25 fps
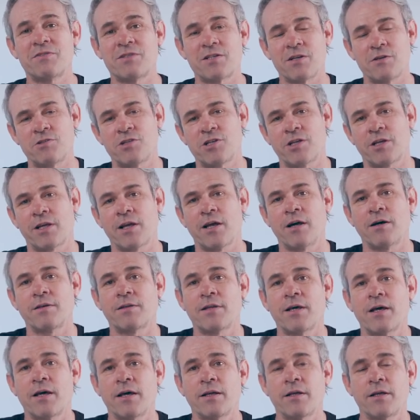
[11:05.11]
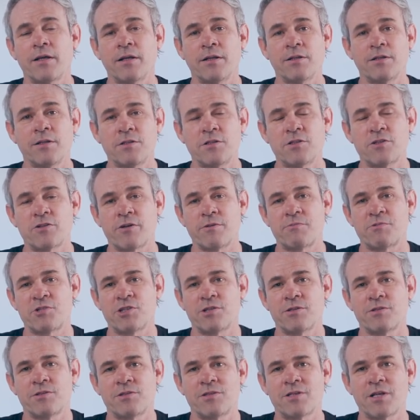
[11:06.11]
So check out that in the
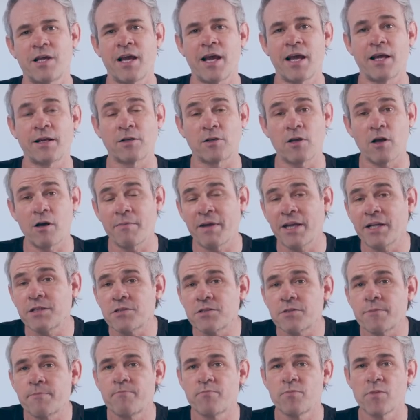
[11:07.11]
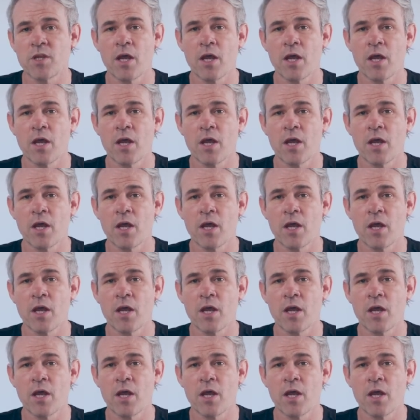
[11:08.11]
descriptions and comments.